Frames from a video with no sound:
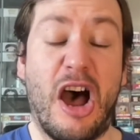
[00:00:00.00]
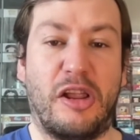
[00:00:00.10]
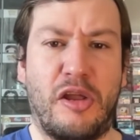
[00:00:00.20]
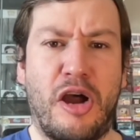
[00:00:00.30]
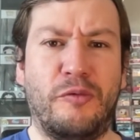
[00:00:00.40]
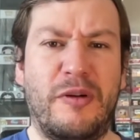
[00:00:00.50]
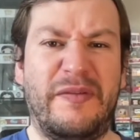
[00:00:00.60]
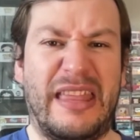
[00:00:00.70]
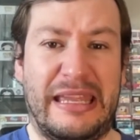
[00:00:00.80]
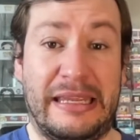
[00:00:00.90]
along with
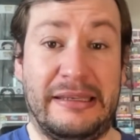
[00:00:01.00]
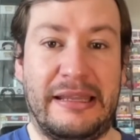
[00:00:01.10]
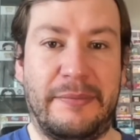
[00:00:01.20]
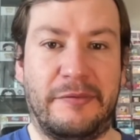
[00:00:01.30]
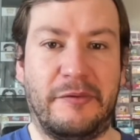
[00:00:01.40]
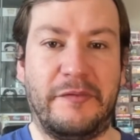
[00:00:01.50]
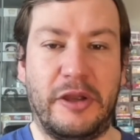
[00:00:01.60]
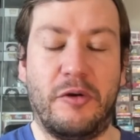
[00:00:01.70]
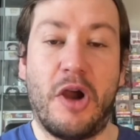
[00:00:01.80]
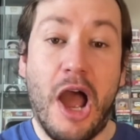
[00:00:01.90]
the in-depth
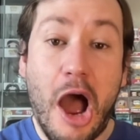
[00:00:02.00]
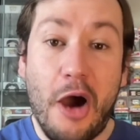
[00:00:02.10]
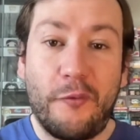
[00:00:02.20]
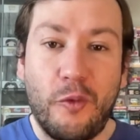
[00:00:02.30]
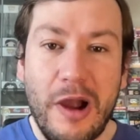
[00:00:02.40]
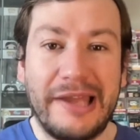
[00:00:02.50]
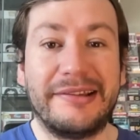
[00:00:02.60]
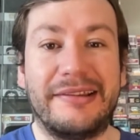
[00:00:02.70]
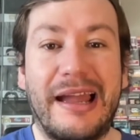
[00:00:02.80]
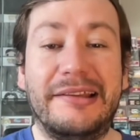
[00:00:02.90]
review of West
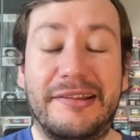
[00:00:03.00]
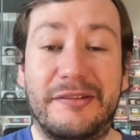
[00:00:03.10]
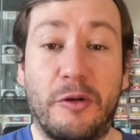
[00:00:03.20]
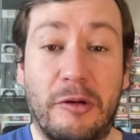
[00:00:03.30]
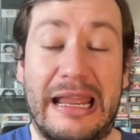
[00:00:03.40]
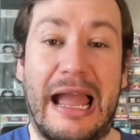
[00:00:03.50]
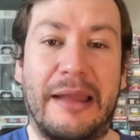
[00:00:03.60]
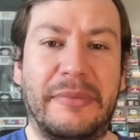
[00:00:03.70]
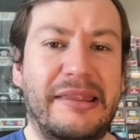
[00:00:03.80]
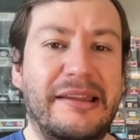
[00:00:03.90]
Side Story. I
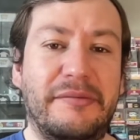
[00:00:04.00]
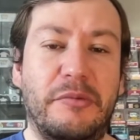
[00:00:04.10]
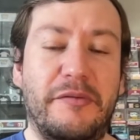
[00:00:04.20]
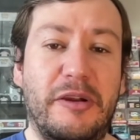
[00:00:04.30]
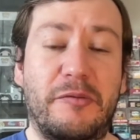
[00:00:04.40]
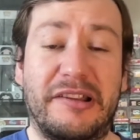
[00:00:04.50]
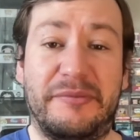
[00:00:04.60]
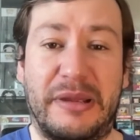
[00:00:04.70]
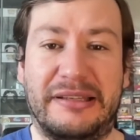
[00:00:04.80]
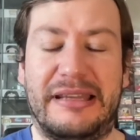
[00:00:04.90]
mean, this movie was
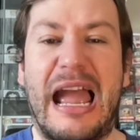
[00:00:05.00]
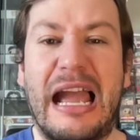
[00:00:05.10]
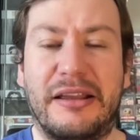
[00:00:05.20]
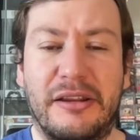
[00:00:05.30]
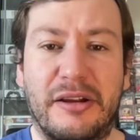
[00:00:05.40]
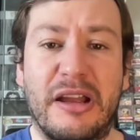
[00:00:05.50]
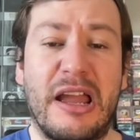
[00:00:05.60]
spectacular.